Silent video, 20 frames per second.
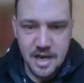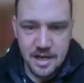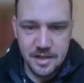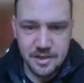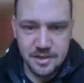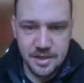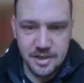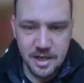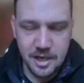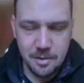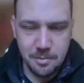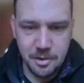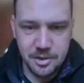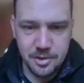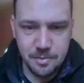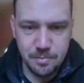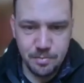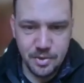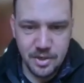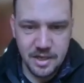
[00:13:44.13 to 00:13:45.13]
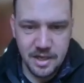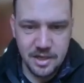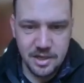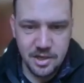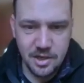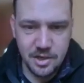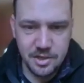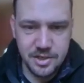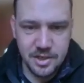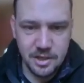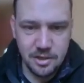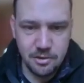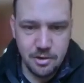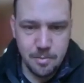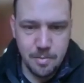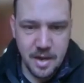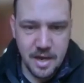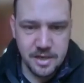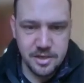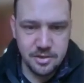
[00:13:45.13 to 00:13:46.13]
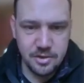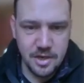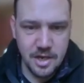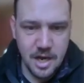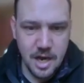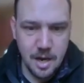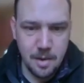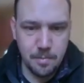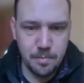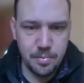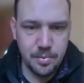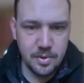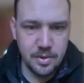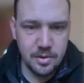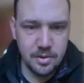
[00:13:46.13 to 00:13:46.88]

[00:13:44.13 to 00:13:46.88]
and the Jacobites are bringing the artillery battery up